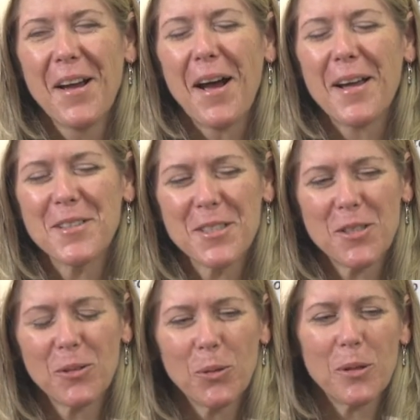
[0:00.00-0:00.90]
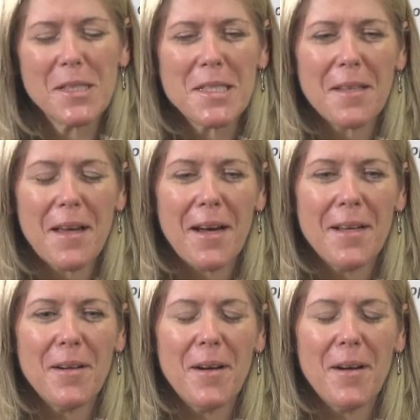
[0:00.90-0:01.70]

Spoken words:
I just alluded to that.